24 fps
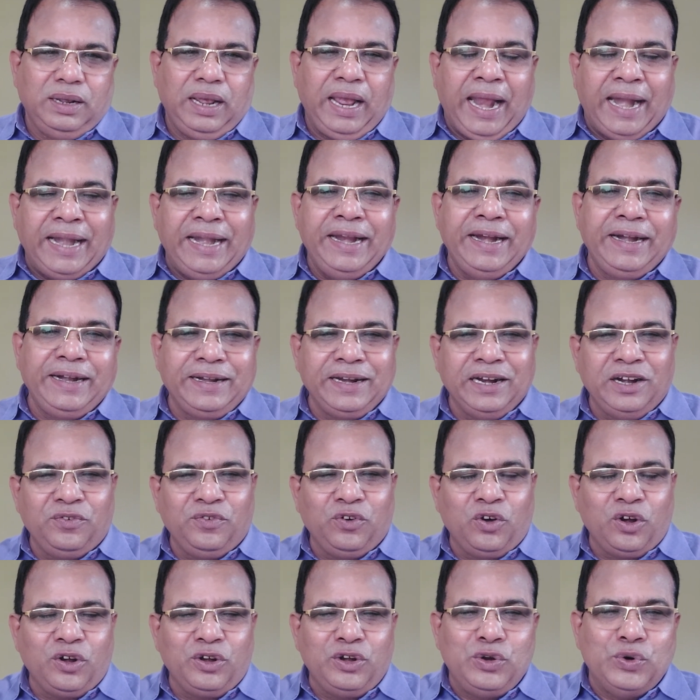addicted
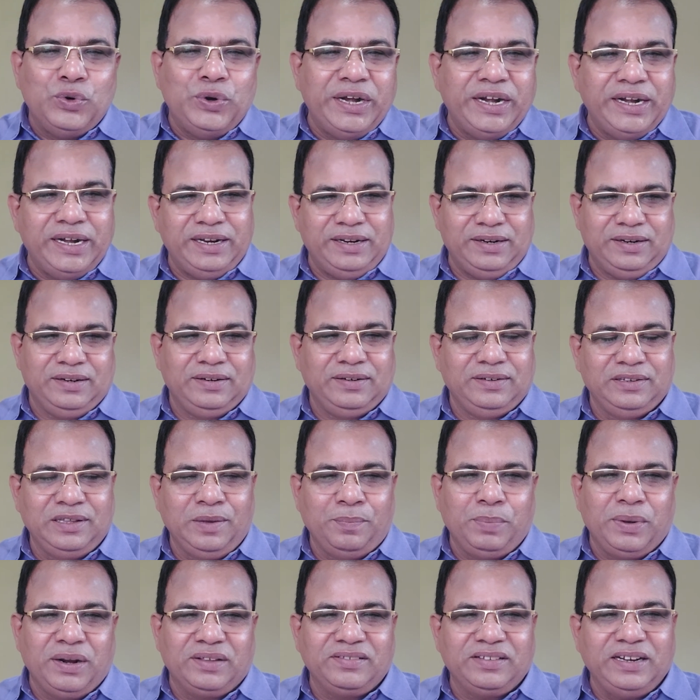for nudity, the
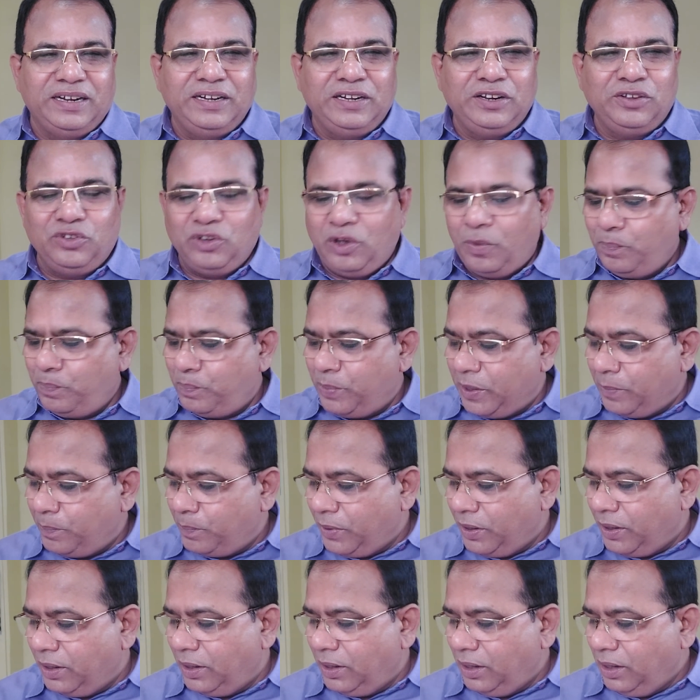percentage of
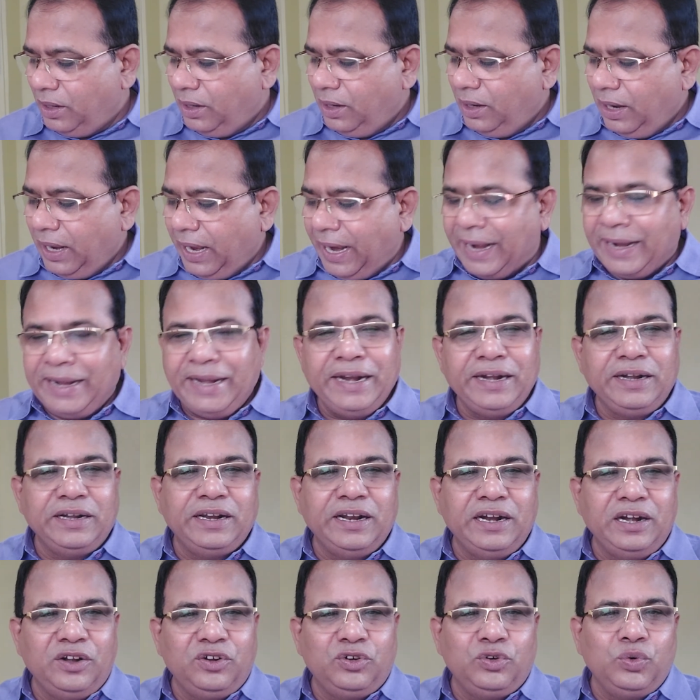people
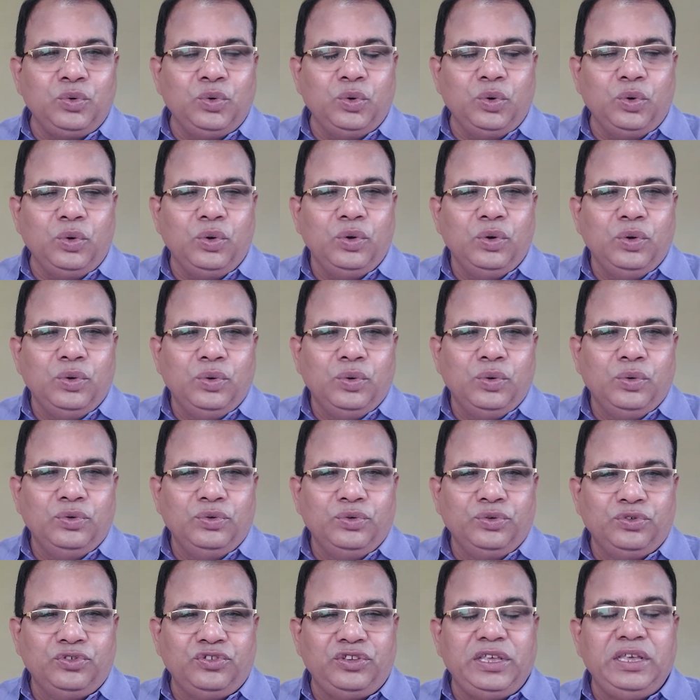addicted to
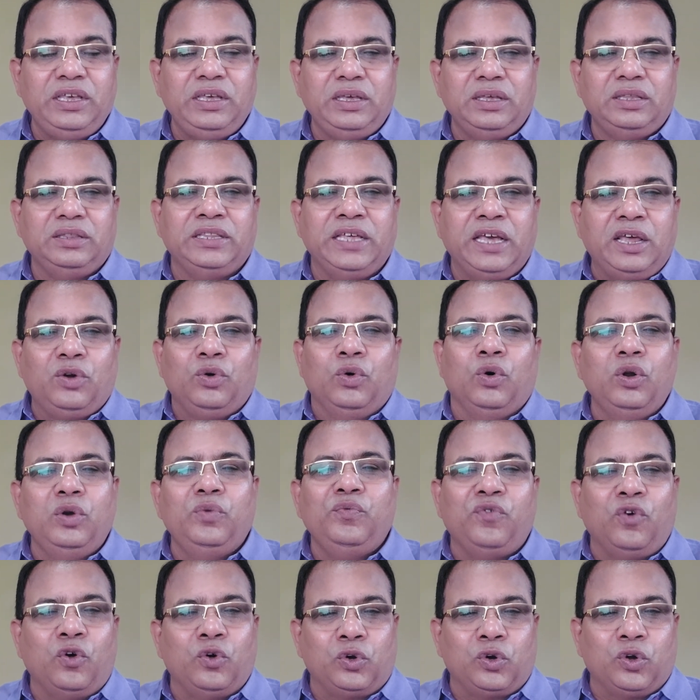see their own
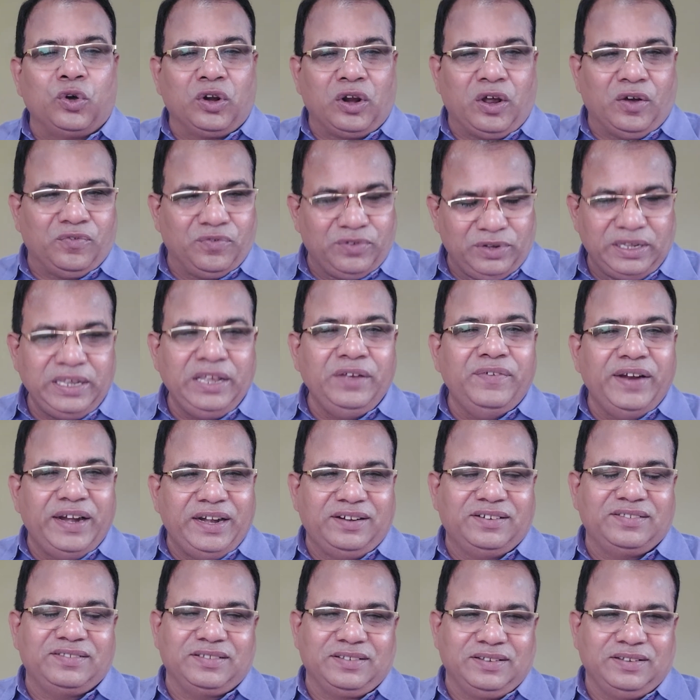photograph,
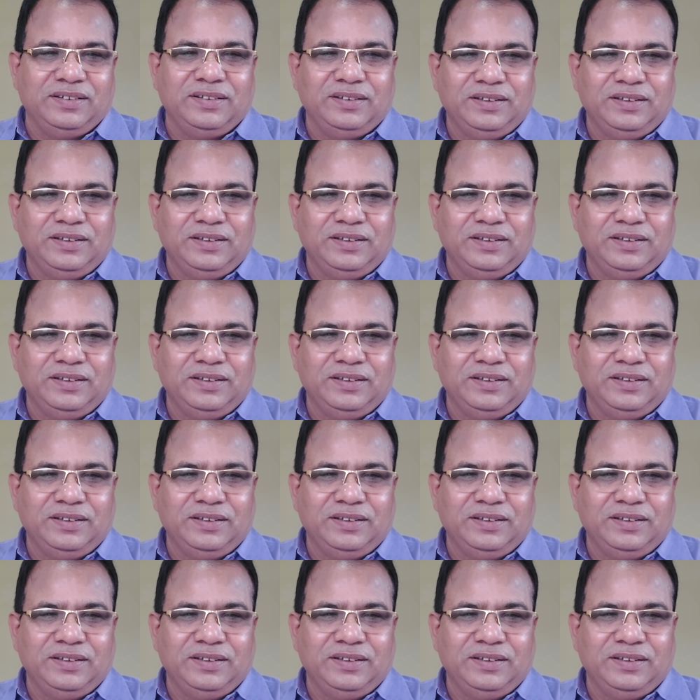events,